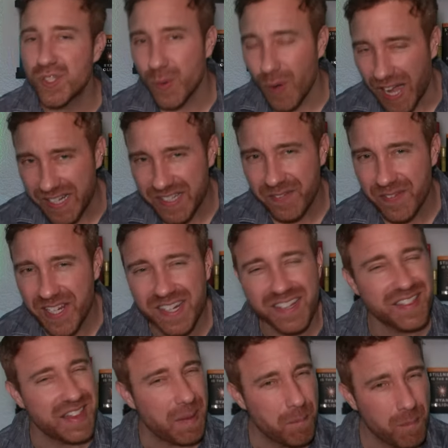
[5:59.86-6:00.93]
you activate it,
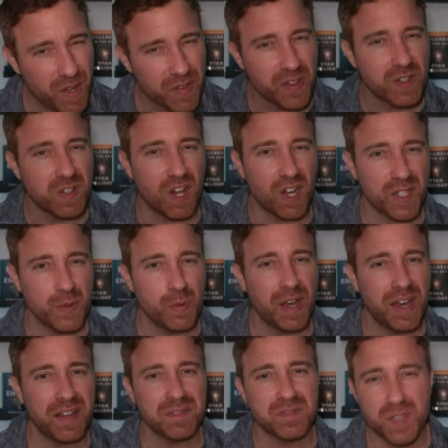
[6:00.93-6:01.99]
that month clock you
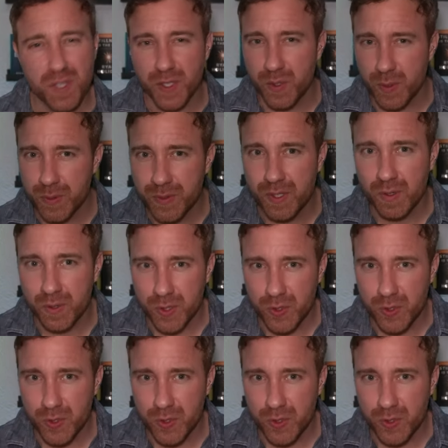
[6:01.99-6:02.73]
have to use those